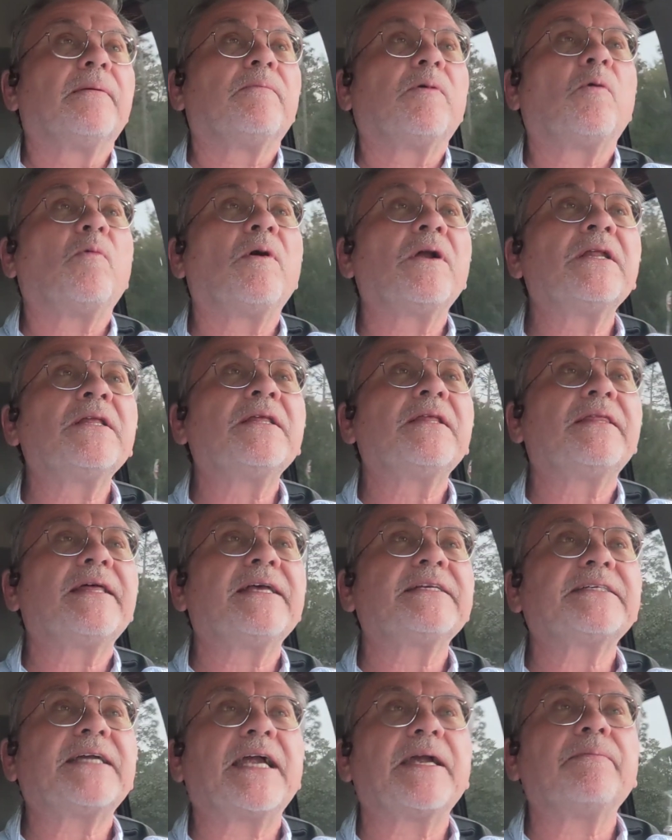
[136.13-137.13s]
But one of the
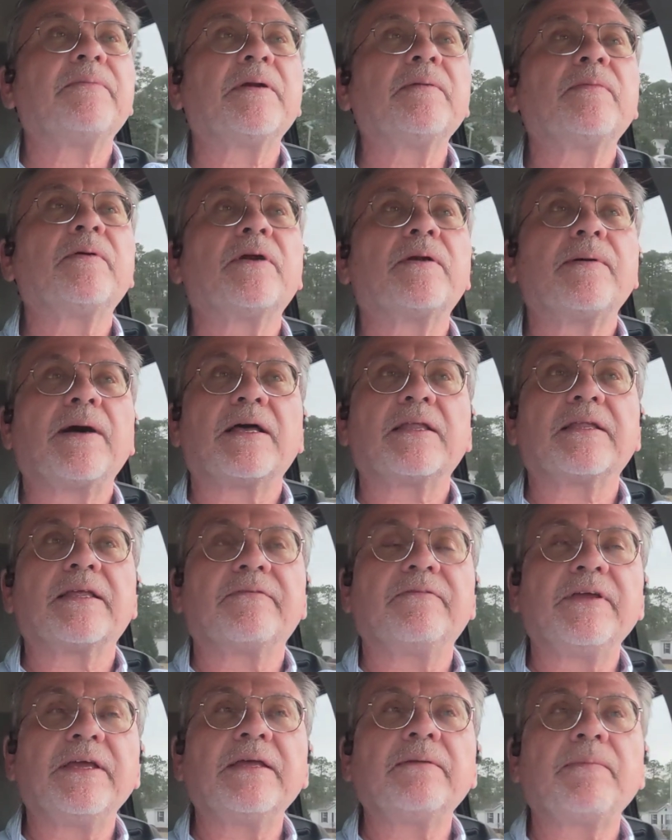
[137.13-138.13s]
things I remember about
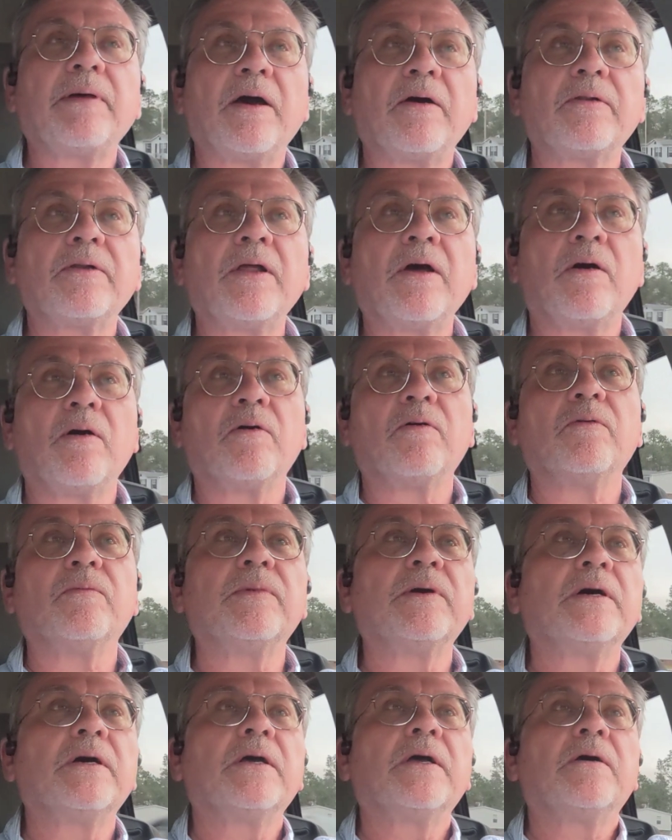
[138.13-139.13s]
living in Mountain
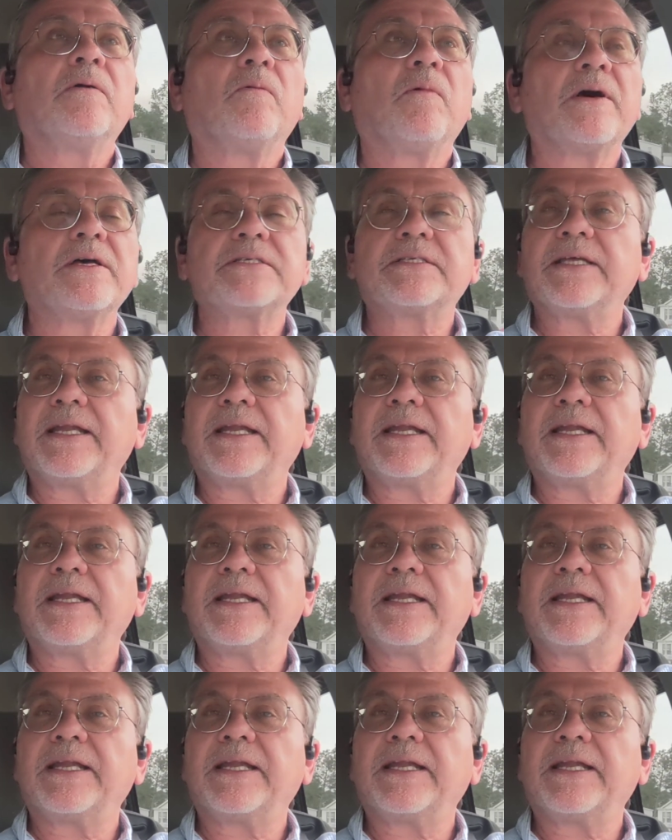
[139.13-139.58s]
Home was